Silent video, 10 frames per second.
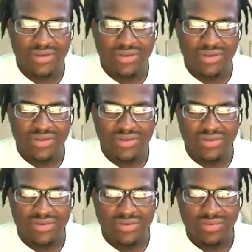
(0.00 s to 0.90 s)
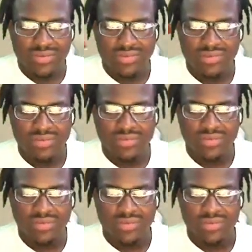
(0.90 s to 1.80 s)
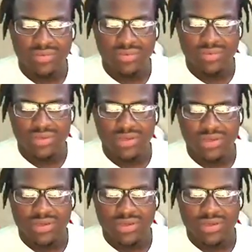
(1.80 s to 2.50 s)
Nobody speaks.